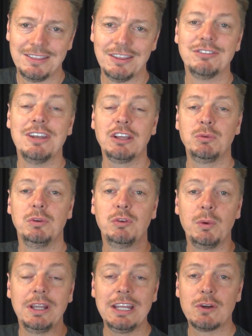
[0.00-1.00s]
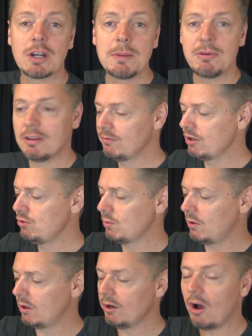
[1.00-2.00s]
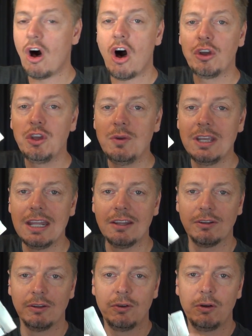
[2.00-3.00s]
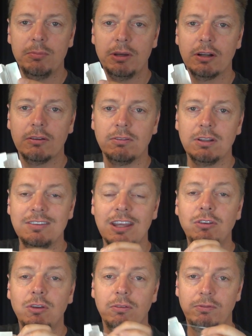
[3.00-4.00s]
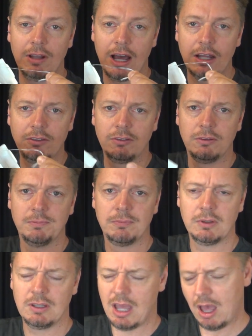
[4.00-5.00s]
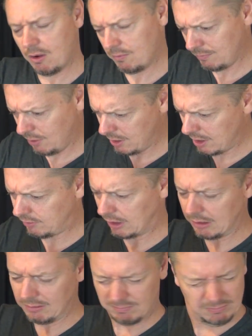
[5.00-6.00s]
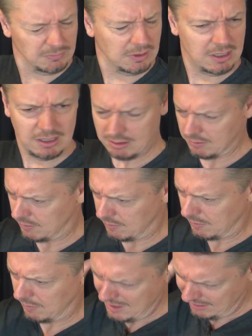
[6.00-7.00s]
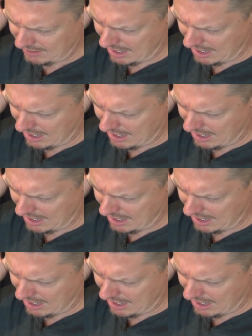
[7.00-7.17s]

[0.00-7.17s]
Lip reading: This next one's really creepy and visual, and all you need is a little bit of dental floss. Oh, hold on a second. What is